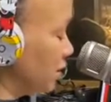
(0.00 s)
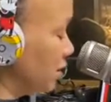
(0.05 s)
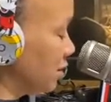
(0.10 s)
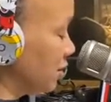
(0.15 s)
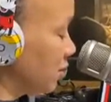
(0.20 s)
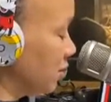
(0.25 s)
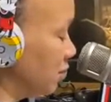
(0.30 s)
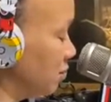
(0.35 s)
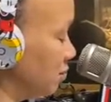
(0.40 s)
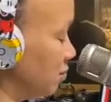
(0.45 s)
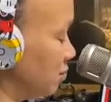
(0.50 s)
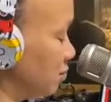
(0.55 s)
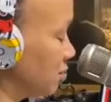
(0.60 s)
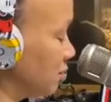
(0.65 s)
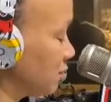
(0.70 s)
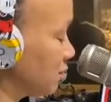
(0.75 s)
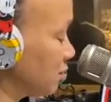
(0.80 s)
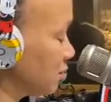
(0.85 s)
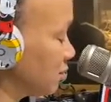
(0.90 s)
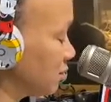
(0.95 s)
So
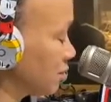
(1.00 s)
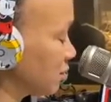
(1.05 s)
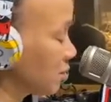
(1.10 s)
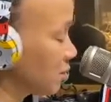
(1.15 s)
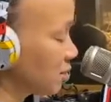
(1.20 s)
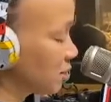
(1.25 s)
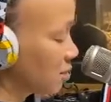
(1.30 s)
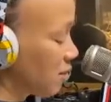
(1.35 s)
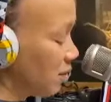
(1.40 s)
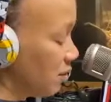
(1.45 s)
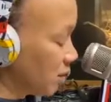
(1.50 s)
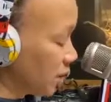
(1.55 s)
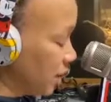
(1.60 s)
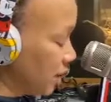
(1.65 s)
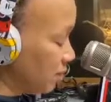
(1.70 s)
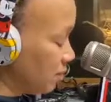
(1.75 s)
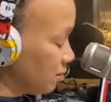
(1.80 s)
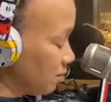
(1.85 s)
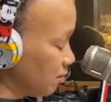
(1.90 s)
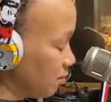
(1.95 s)

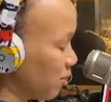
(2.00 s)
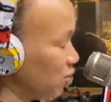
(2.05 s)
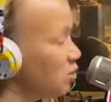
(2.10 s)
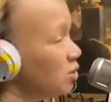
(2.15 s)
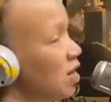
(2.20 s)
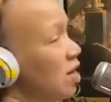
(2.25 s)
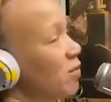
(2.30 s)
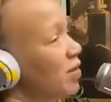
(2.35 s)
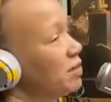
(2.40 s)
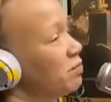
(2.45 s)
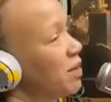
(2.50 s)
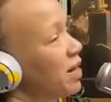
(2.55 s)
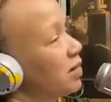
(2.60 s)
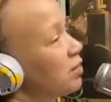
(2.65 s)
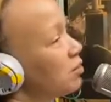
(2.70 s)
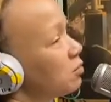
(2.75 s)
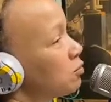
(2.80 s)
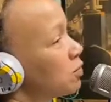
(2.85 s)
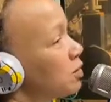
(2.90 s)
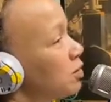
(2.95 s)
but there's always bad
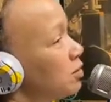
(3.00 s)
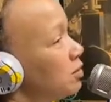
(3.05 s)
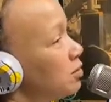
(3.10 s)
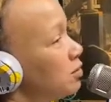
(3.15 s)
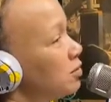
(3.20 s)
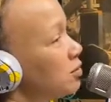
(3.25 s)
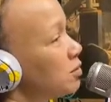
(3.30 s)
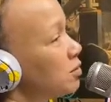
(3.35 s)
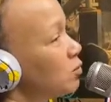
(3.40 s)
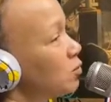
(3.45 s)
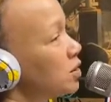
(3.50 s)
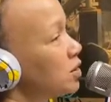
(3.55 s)
news with good news. So what's the